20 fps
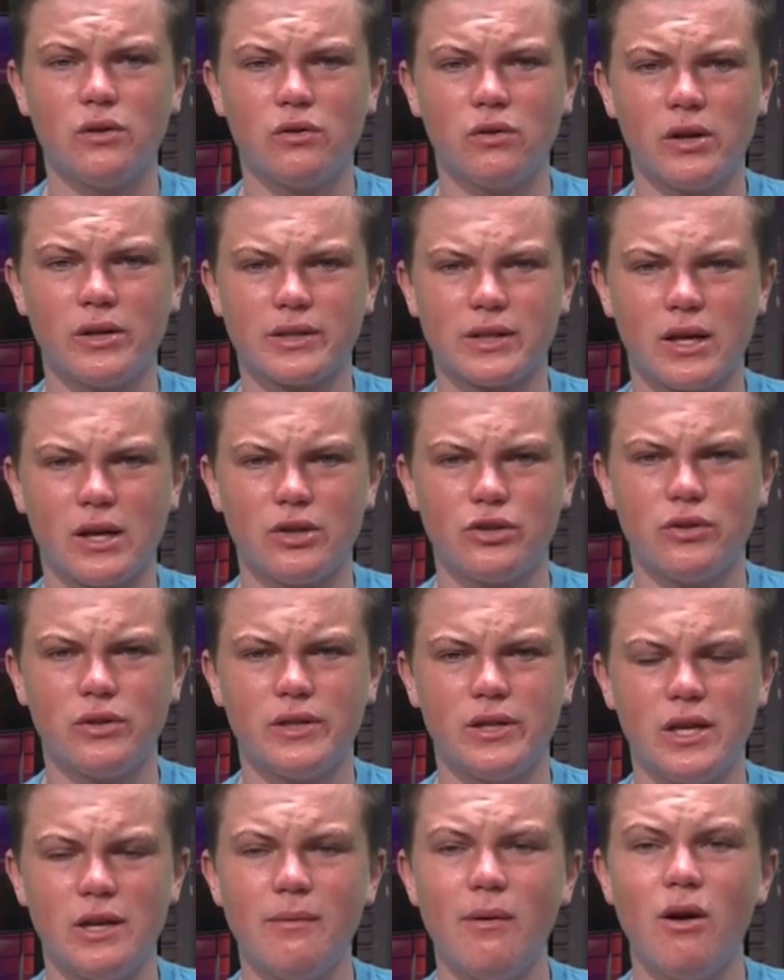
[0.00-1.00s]
cross-country
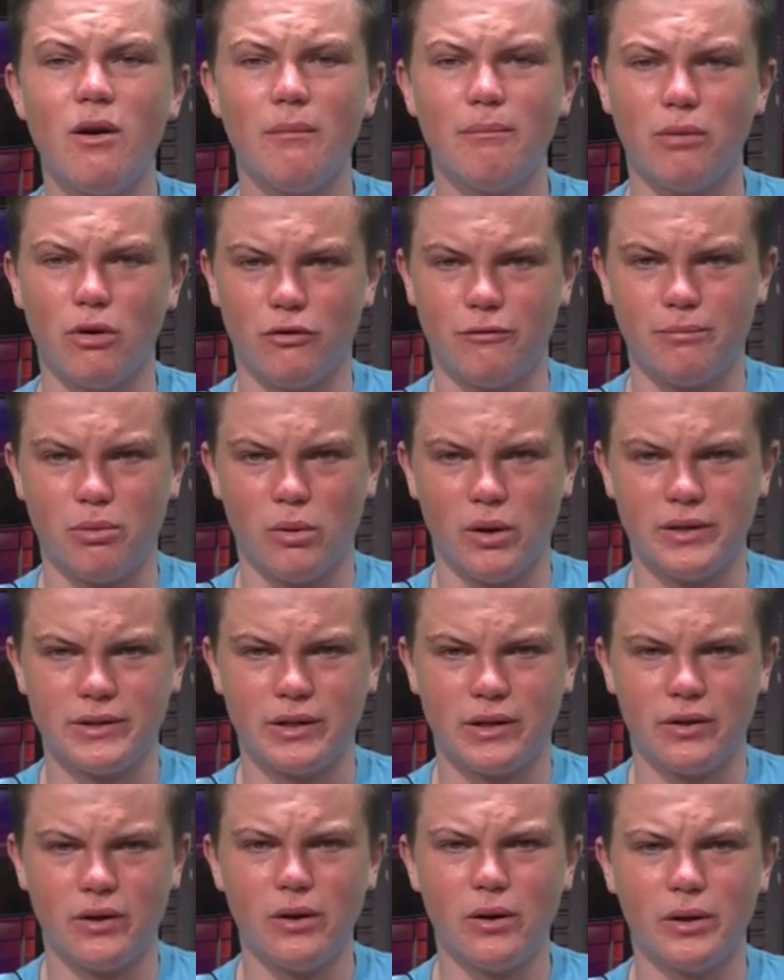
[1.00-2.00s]
team, both boys
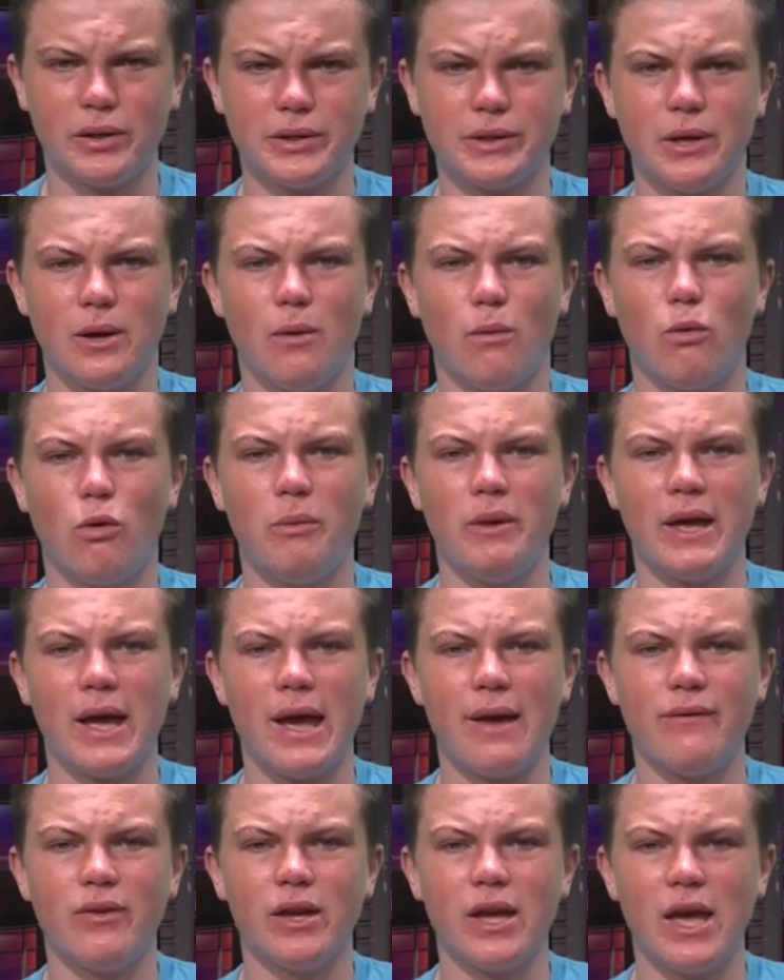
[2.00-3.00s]
and girls, will be
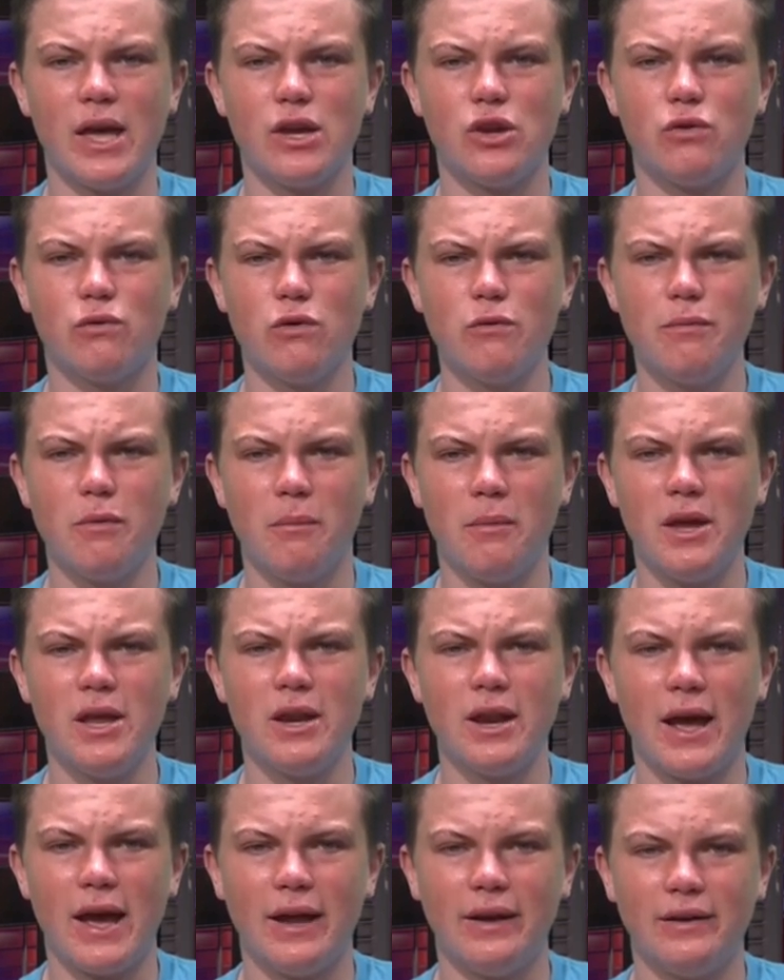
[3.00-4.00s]
having a group meet
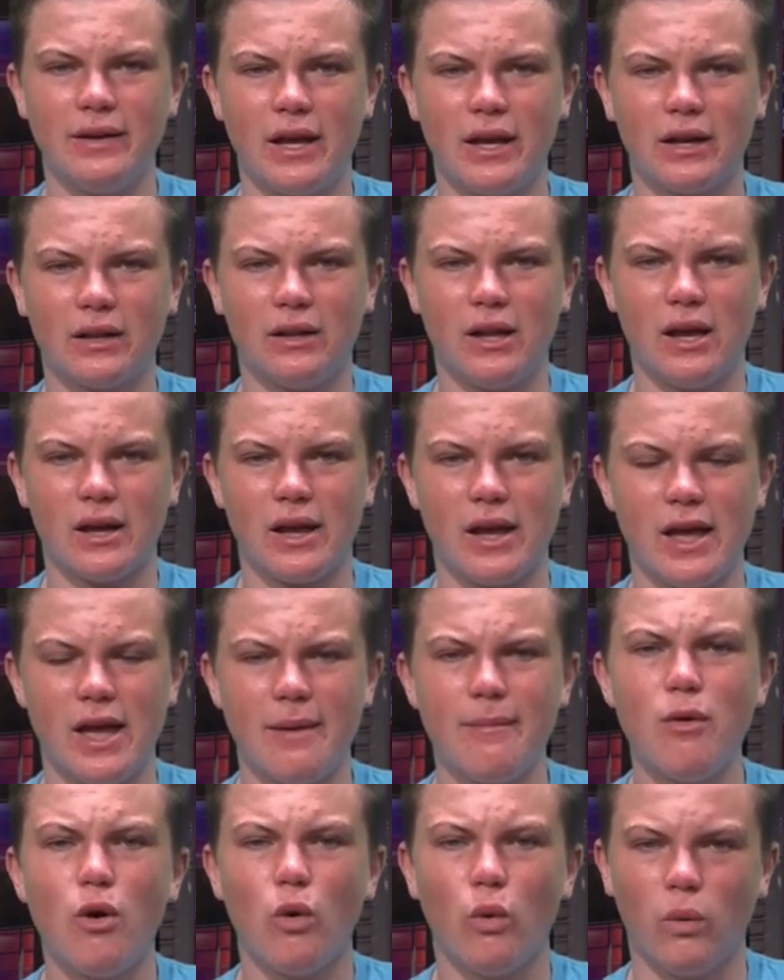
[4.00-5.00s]
at 9 o'clock
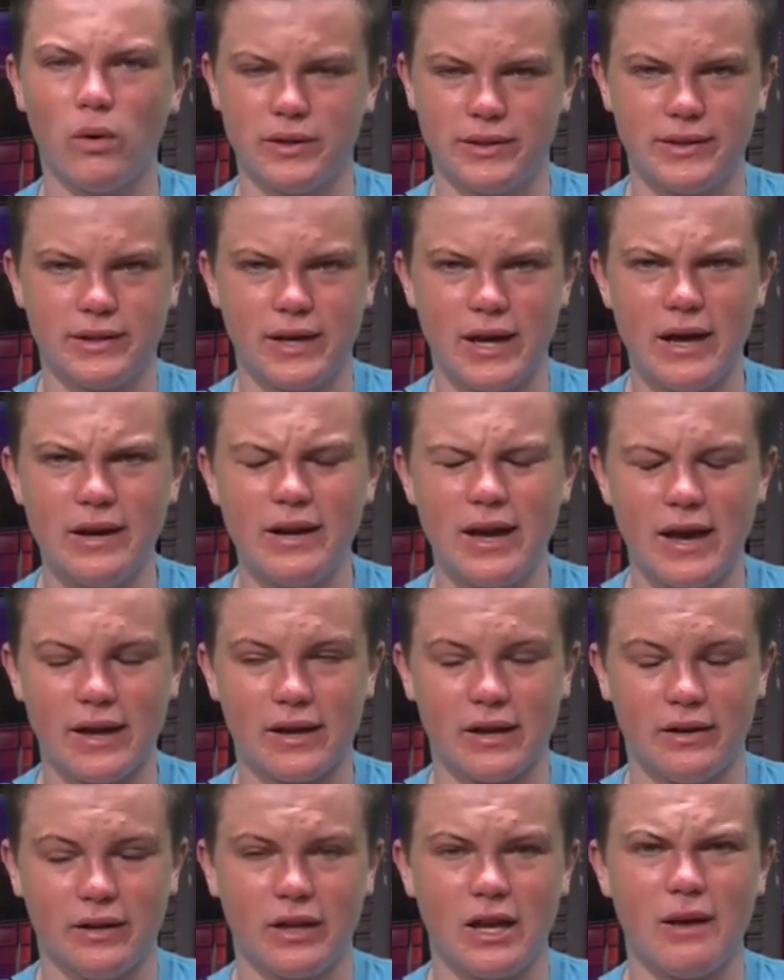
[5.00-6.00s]
a.m., once again, at
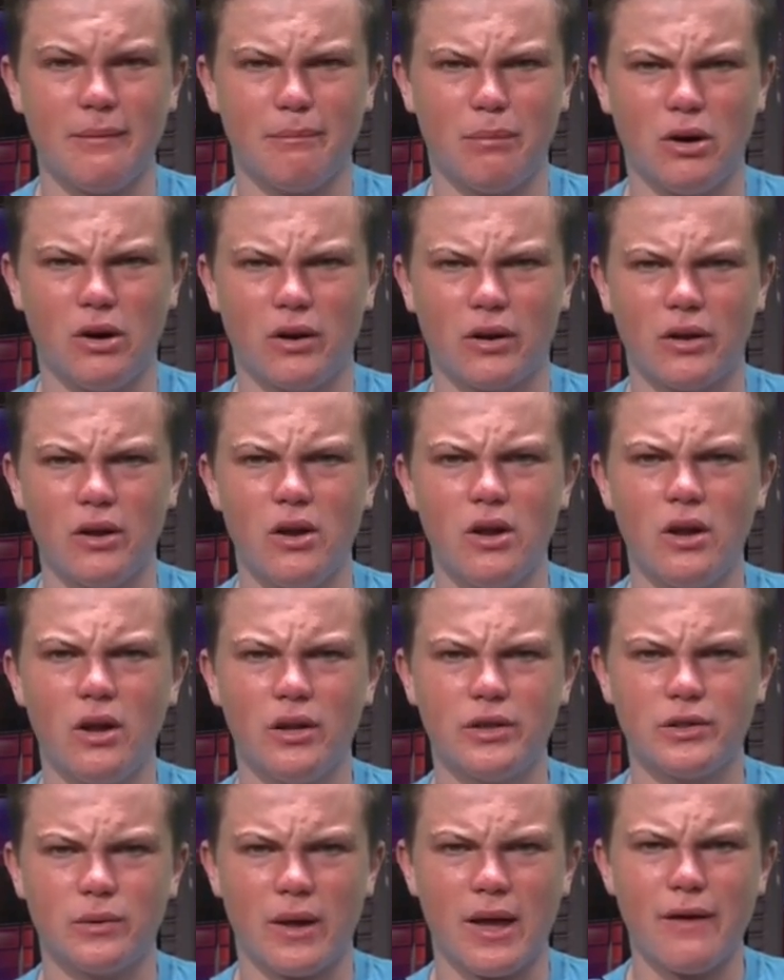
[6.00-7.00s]
Cunningham Park.
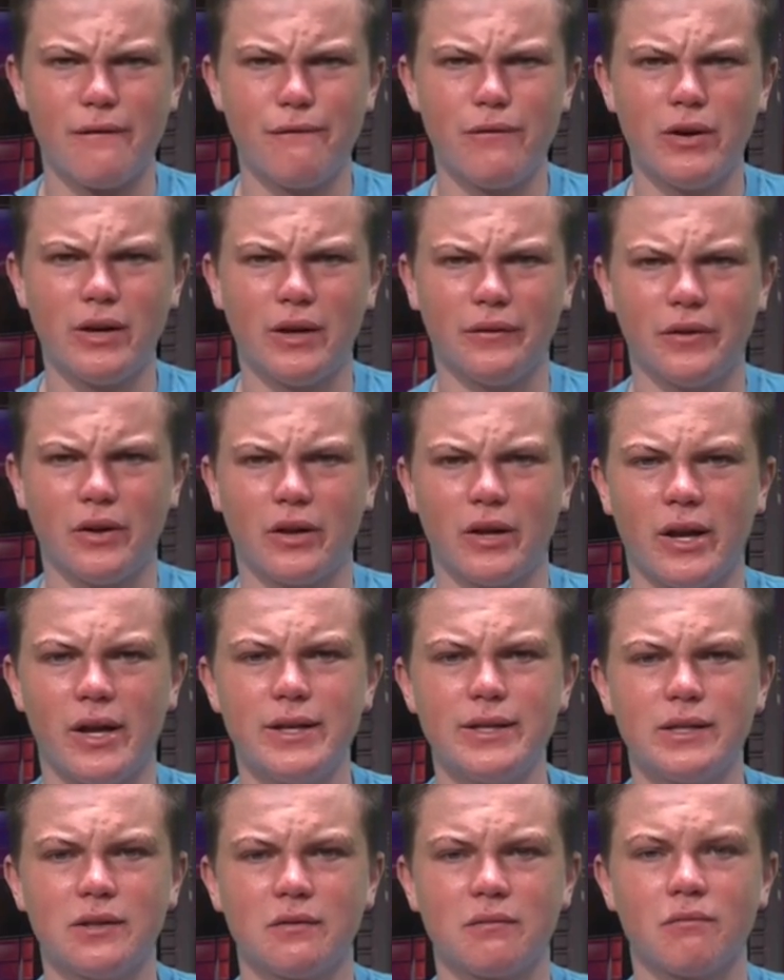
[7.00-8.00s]
So have fun out there,
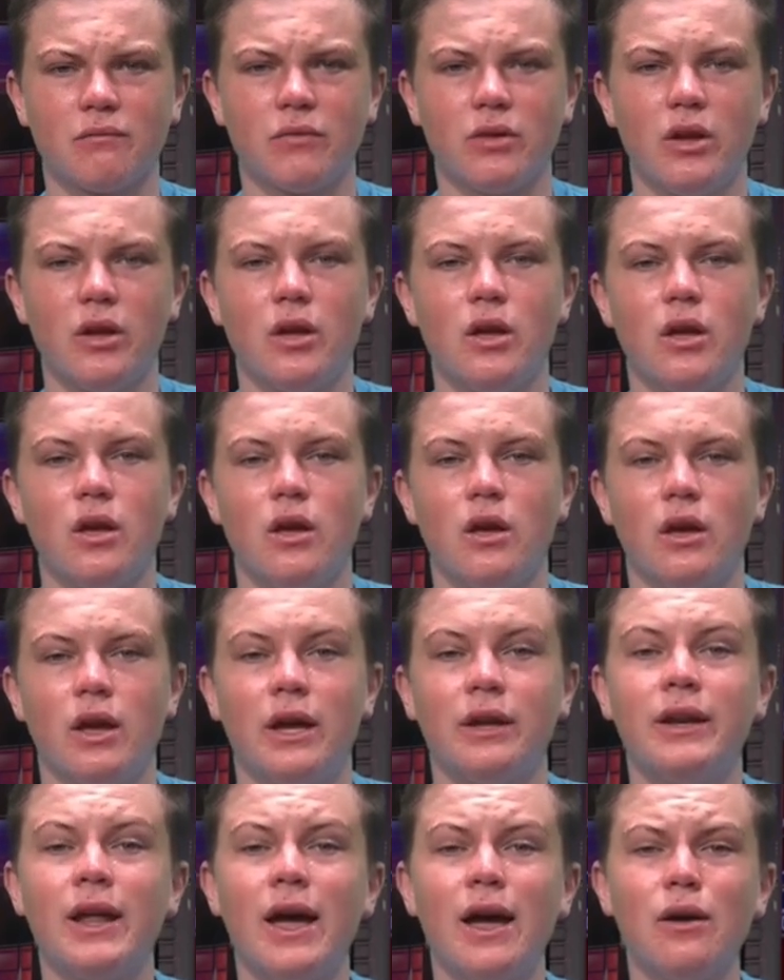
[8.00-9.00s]
guys.
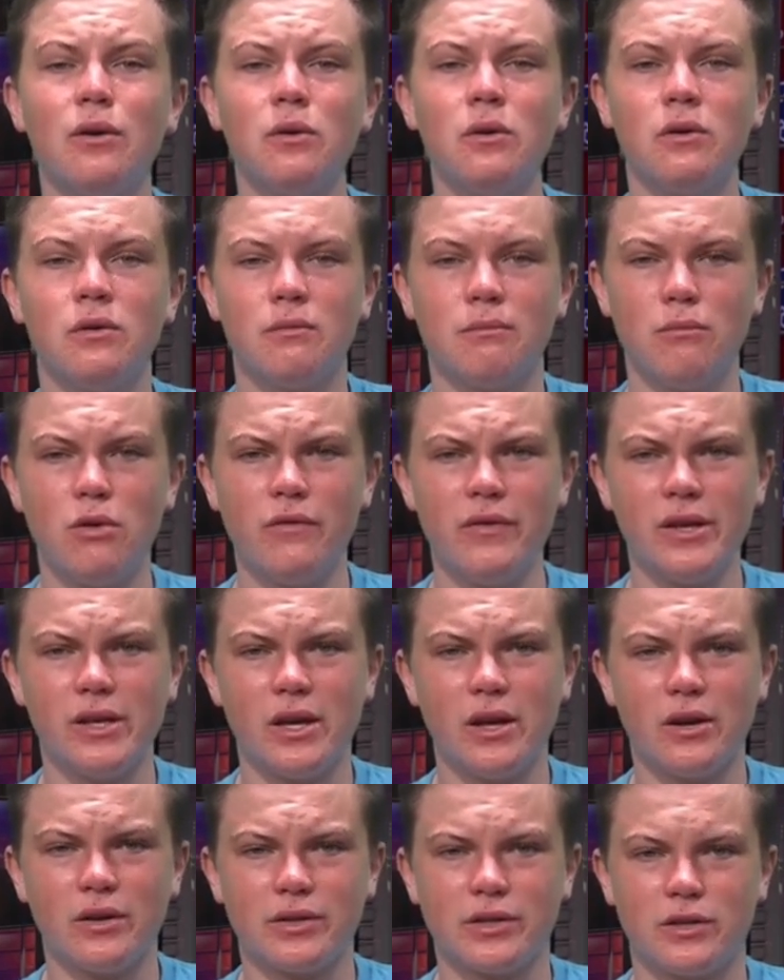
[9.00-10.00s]
And now, moving
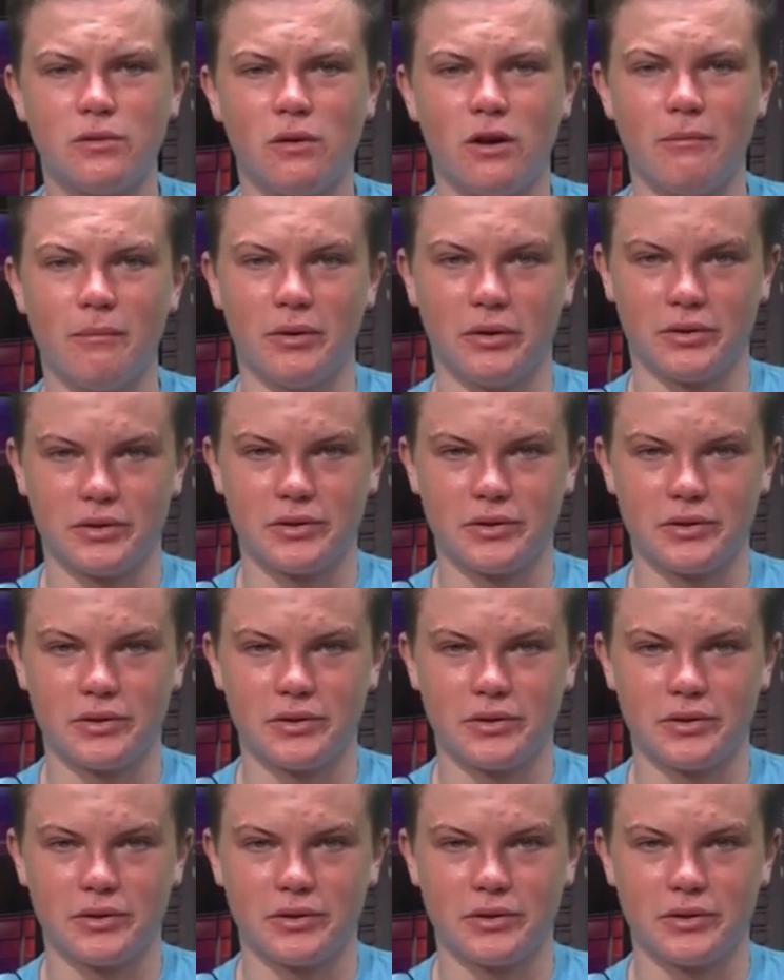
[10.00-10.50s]
gears to our middle